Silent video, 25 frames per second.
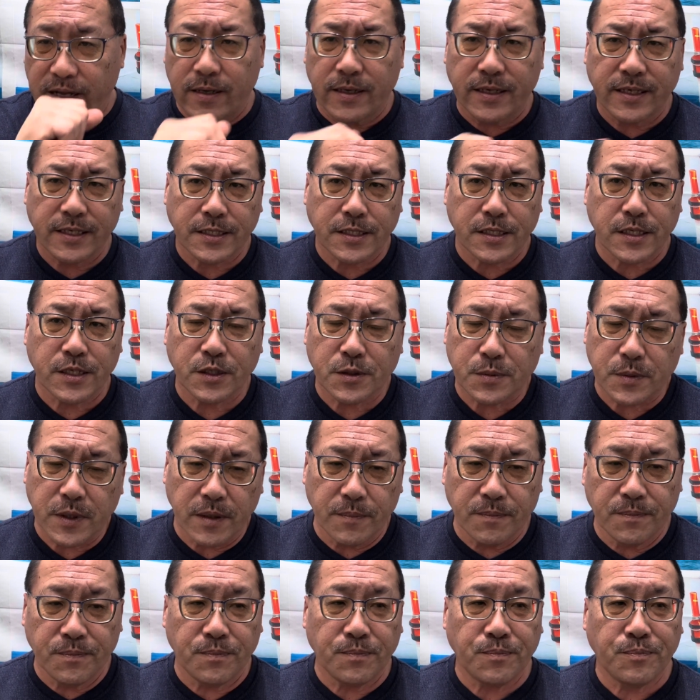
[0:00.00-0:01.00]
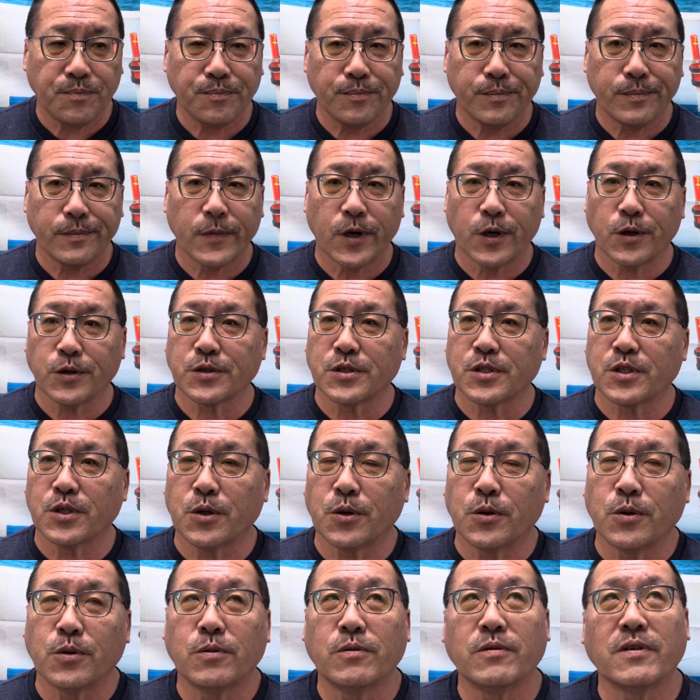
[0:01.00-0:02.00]
Excuse me.
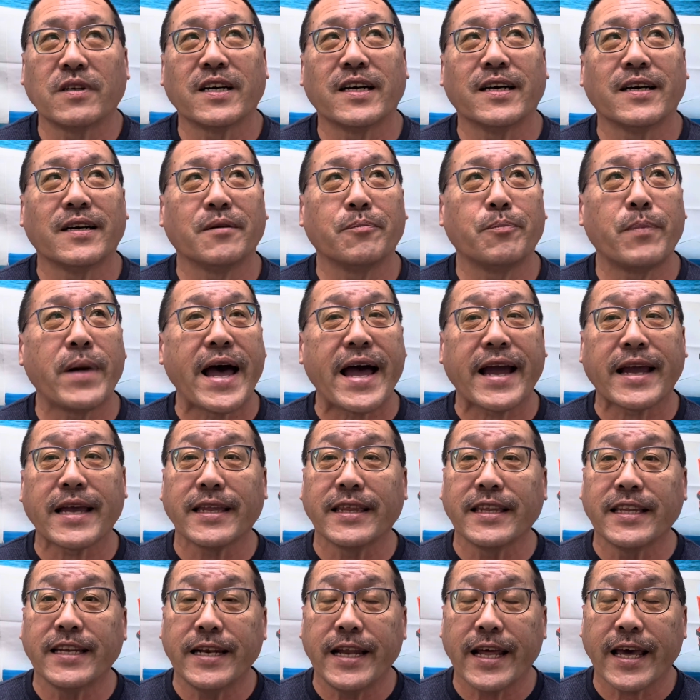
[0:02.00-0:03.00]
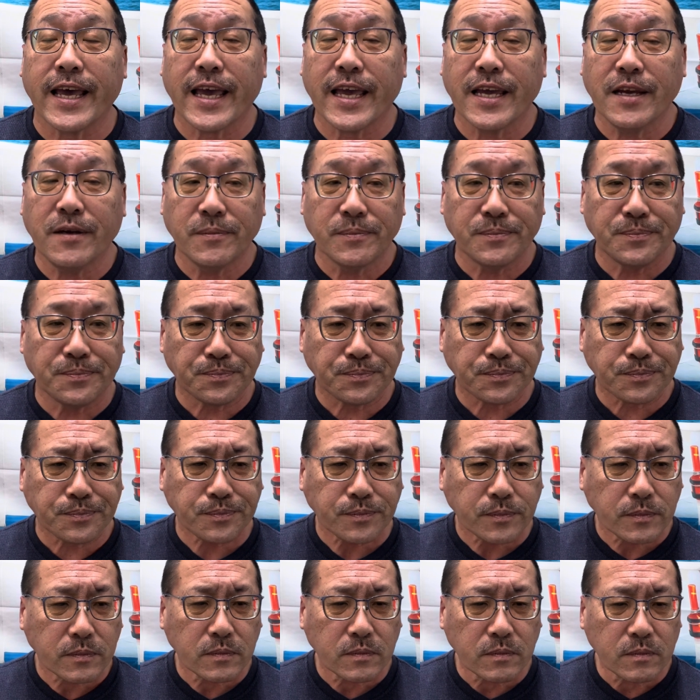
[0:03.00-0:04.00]
Also, back in the day,
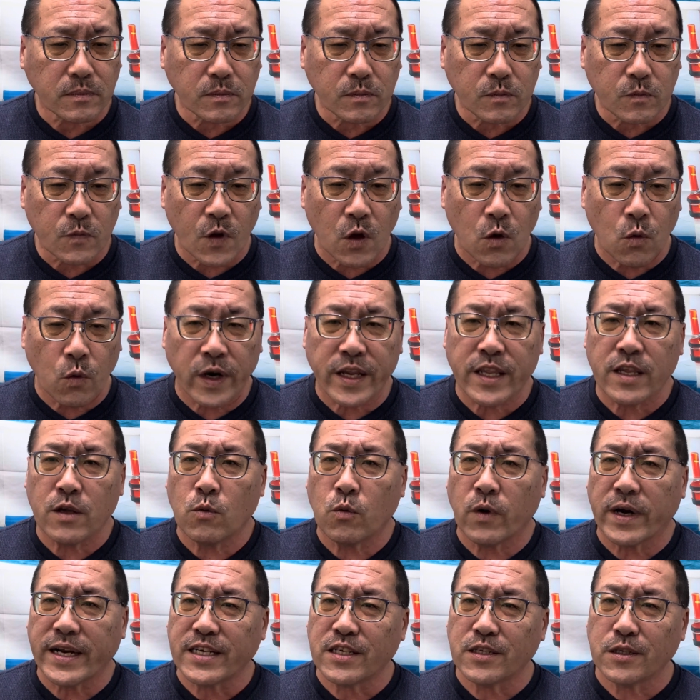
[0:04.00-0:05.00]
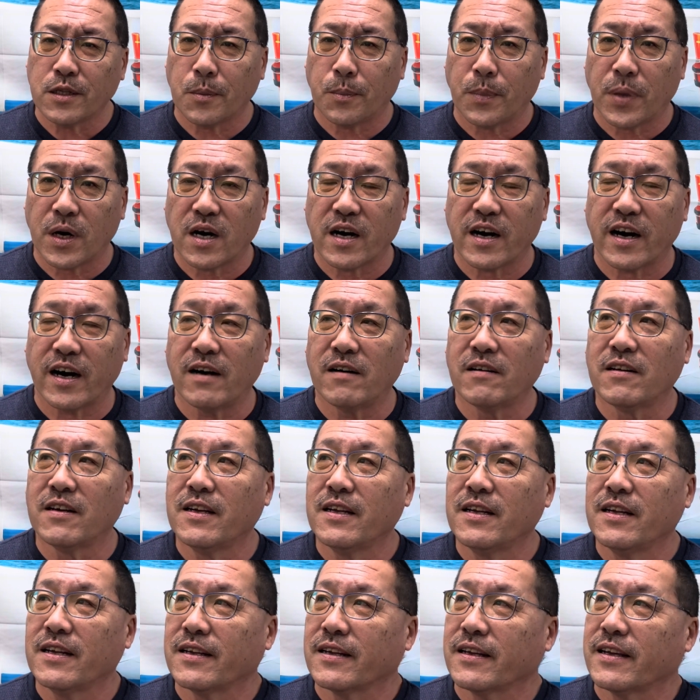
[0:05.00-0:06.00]
when you went to the bar,
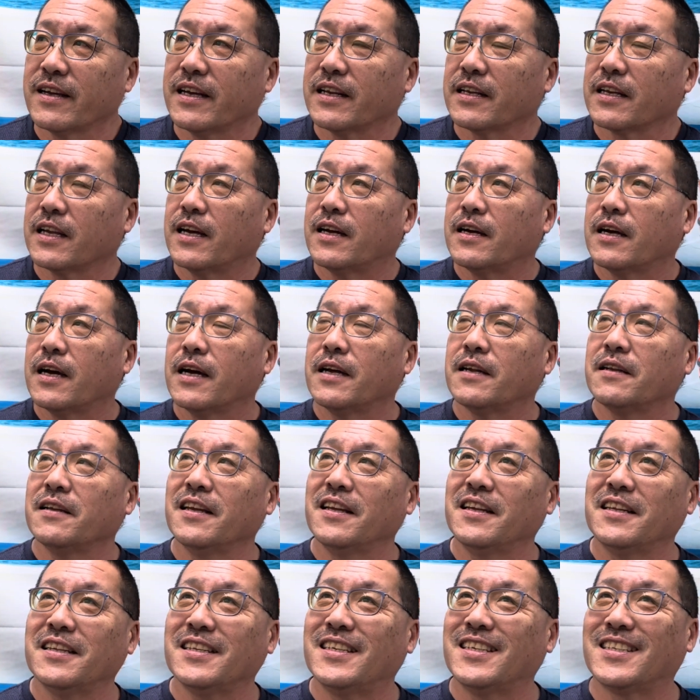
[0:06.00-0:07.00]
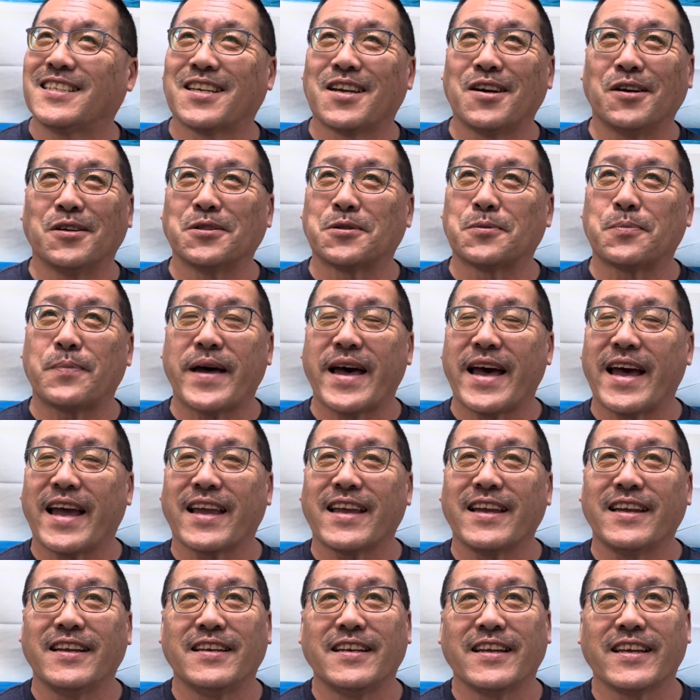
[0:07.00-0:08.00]
this goes back
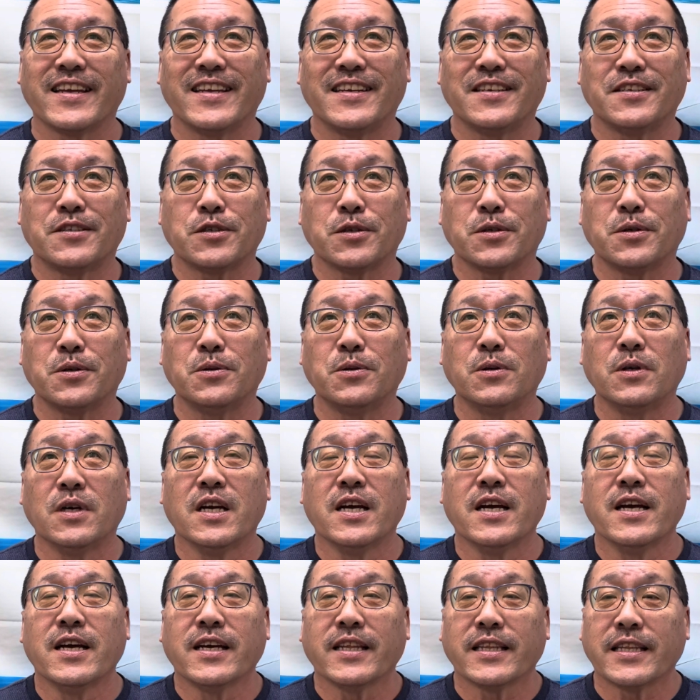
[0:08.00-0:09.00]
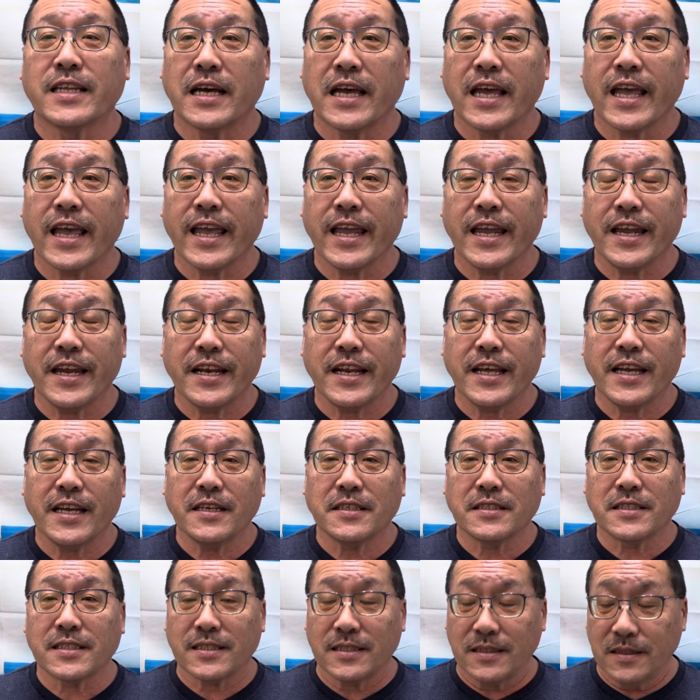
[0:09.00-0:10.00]
into the
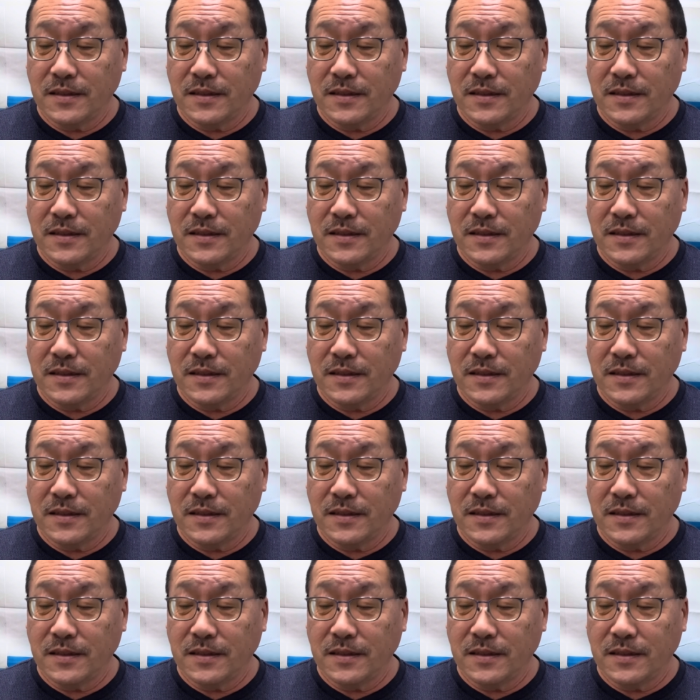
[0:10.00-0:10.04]
80s.